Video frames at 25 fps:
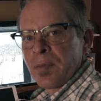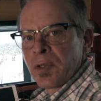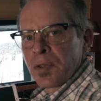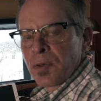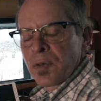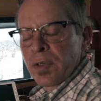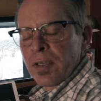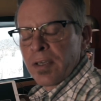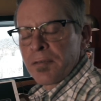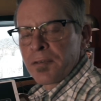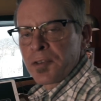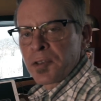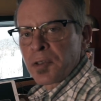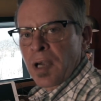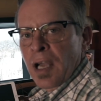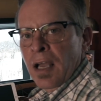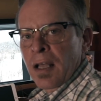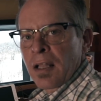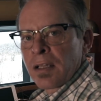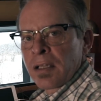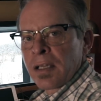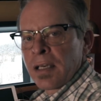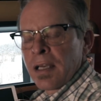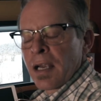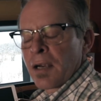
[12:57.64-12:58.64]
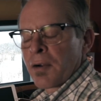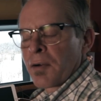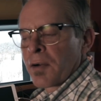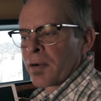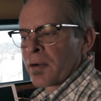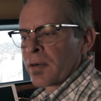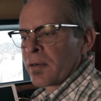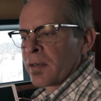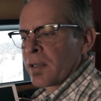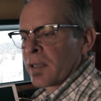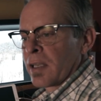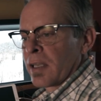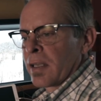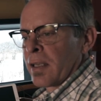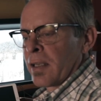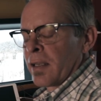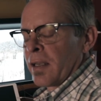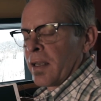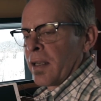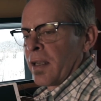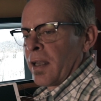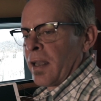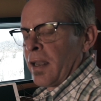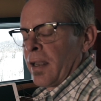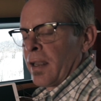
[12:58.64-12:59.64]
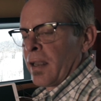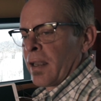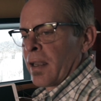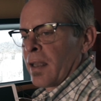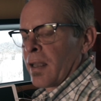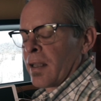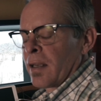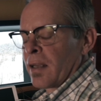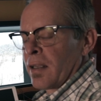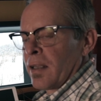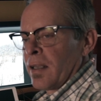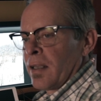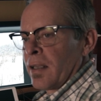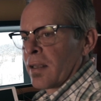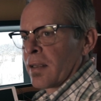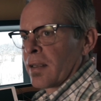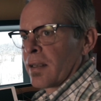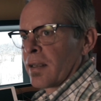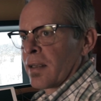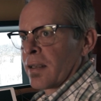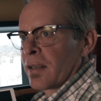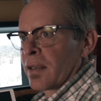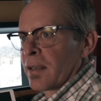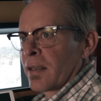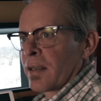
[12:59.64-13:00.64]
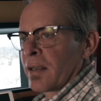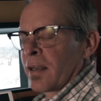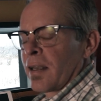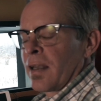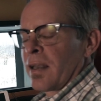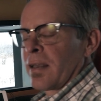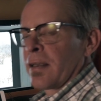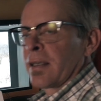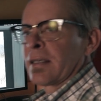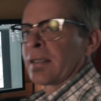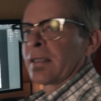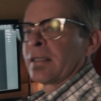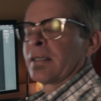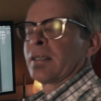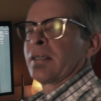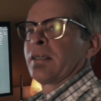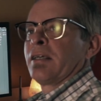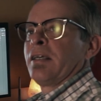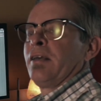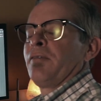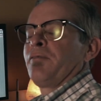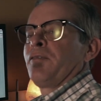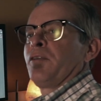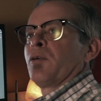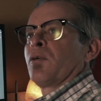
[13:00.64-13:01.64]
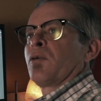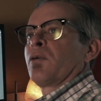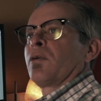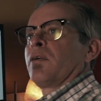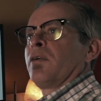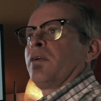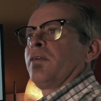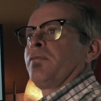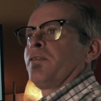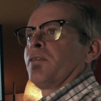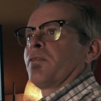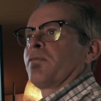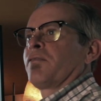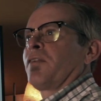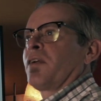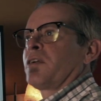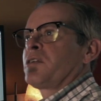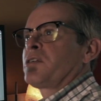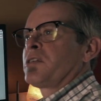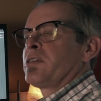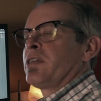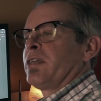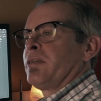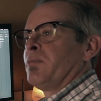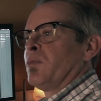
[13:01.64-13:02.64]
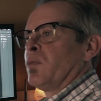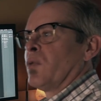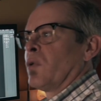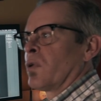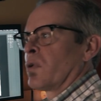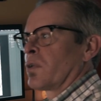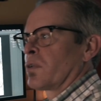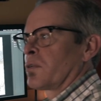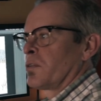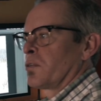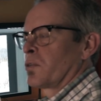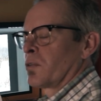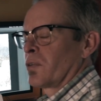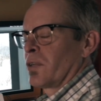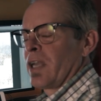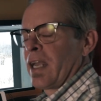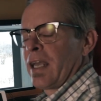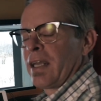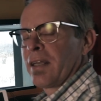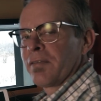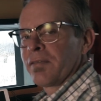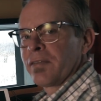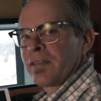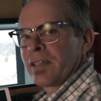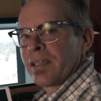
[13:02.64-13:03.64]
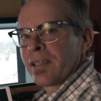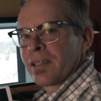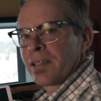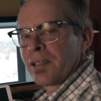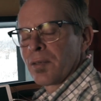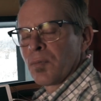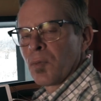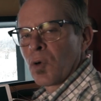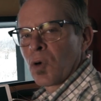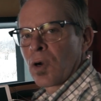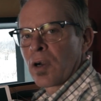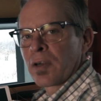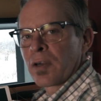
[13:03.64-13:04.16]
degree of trial and error, and if you're functioning more creatively, a little more